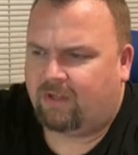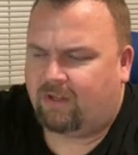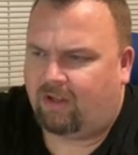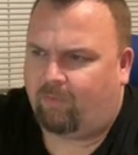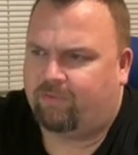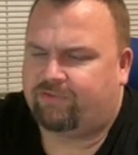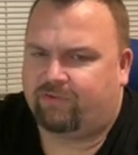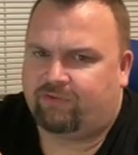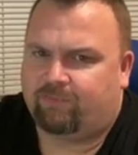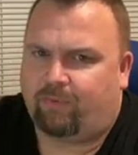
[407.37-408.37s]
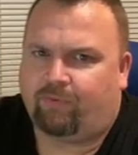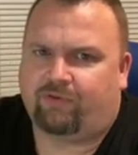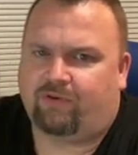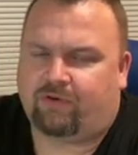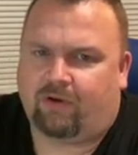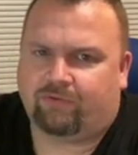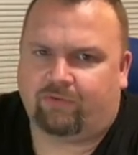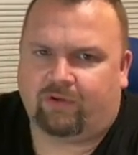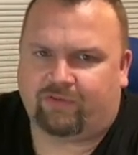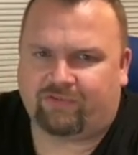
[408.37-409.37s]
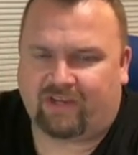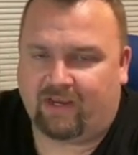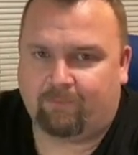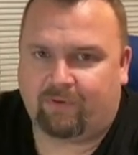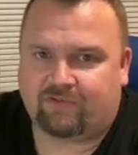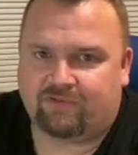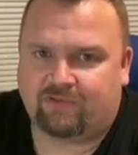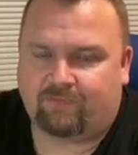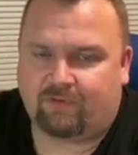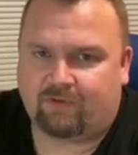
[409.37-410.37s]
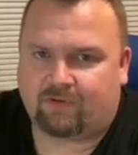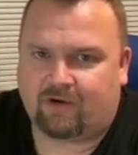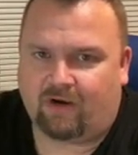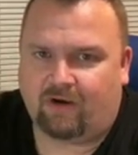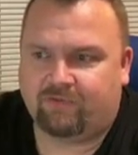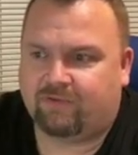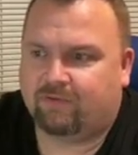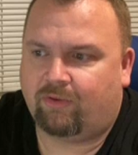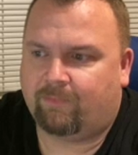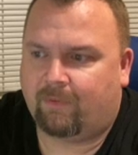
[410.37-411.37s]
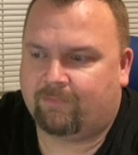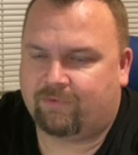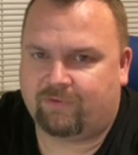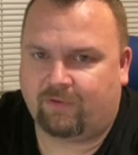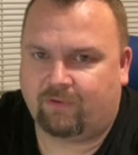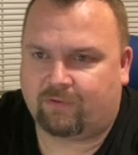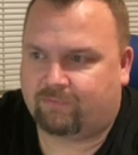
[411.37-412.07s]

once the list is posted, you can also like scan pictures of your cards and load them up so they look,